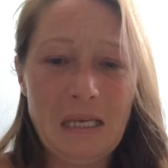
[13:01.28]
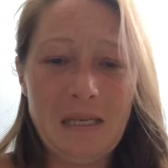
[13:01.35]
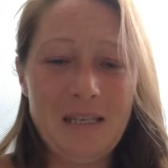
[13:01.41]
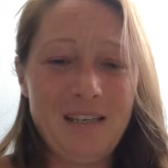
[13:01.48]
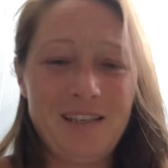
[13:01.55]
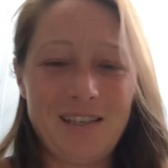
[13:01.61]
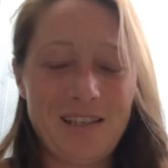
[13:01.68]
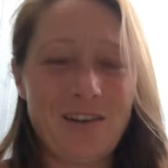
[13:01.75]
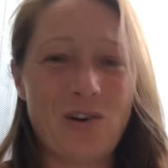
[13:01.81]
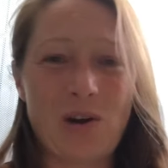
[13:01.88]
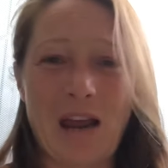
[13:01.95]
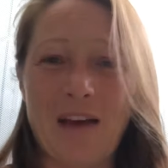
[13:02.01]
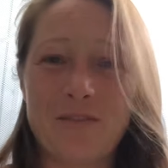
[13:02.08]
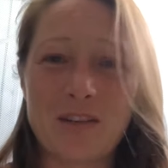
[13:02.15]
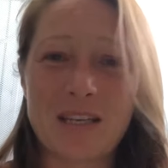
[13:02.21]
you don't
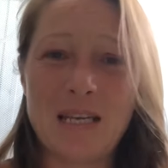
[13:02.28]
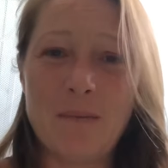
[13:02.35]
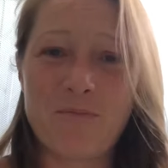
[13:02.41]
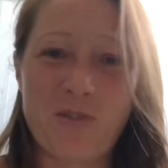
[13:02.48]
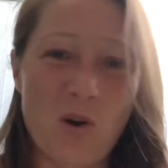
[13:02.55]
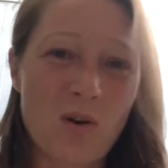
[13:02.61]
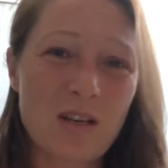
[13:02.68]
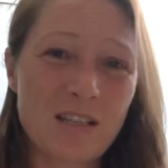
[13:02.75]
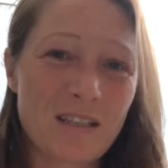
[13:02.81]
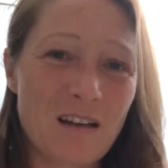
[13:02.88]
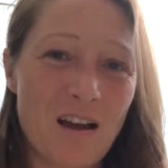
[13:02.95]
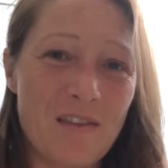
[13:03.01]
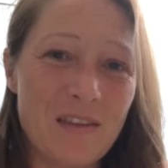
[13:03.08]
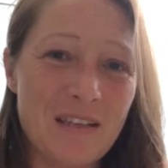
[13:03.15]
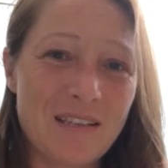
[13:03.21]
have to keep focusing
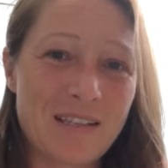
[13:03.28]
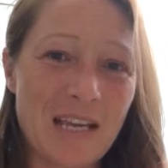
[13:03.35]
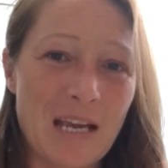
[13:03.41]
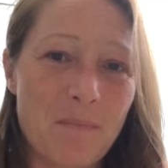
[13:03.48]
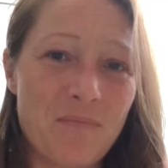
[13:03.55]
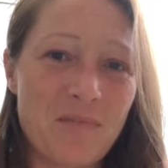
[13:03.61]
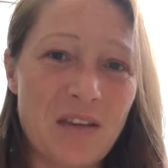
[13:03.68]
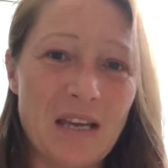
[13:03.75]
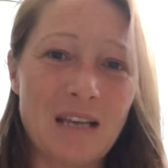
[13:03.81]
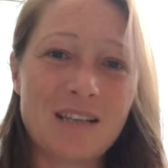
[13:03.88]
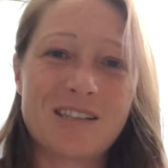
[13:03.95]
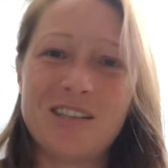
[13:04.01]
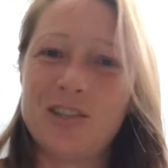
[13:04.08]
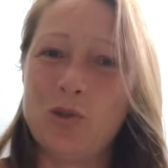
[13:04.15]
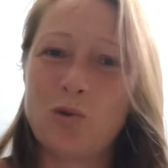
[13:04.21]
on these damn things
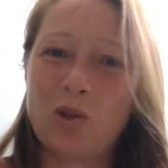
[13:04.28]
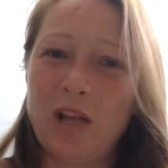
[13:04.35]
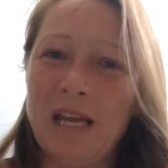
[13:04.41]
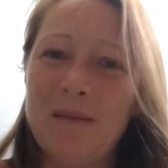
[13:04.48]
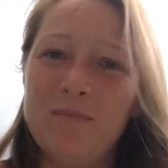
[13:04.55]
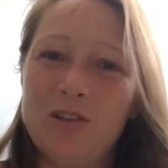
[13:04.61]
that you claim